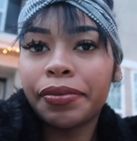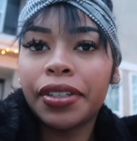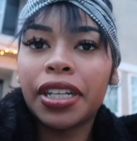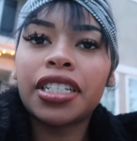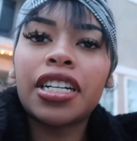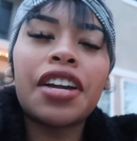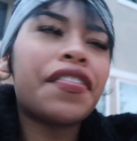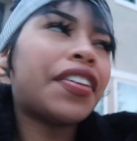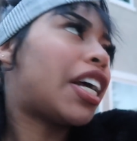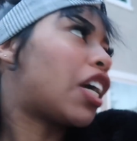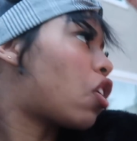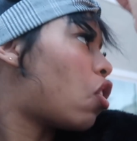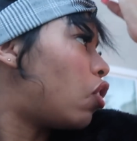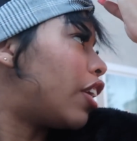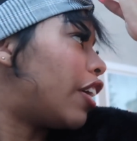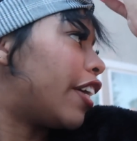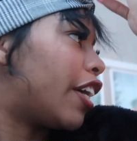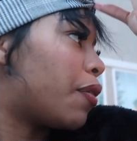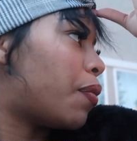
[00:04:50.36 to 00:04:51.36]
It's not even that
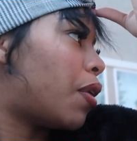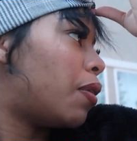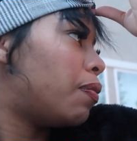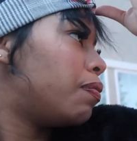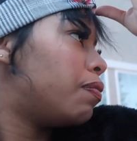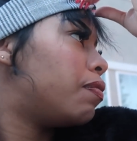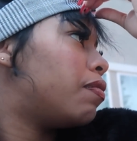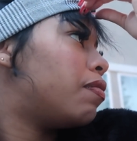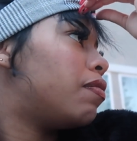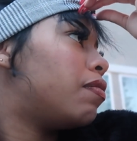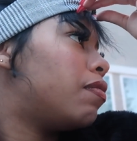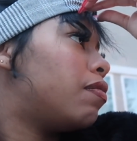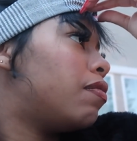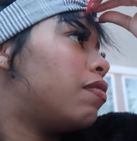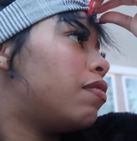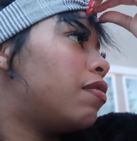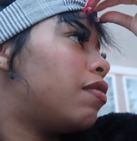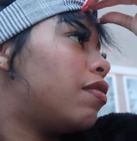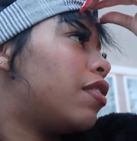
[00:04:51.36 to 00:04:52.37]
cold out here, Mom.
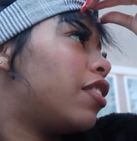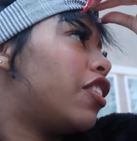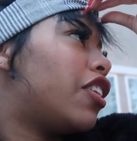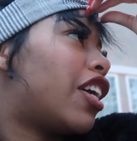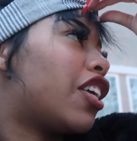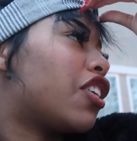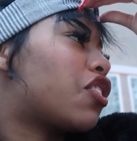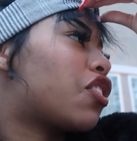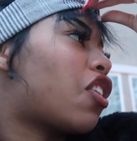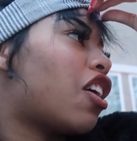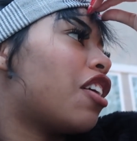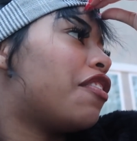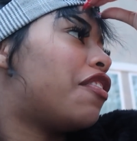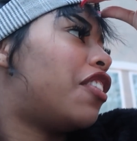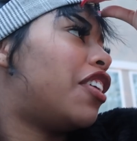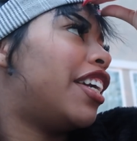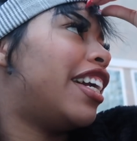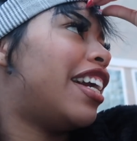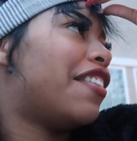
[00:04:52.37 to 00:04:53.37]
I'm cold. You got a
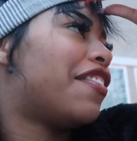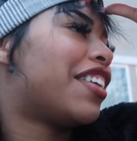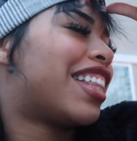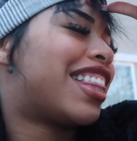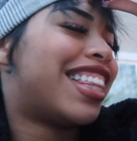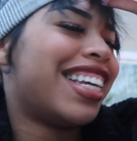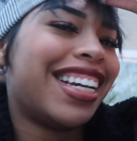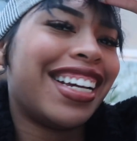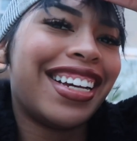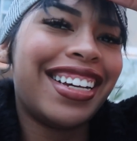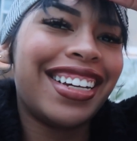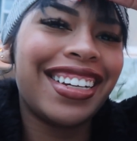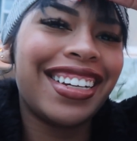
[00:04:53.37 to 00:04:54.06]
scarf on and everything.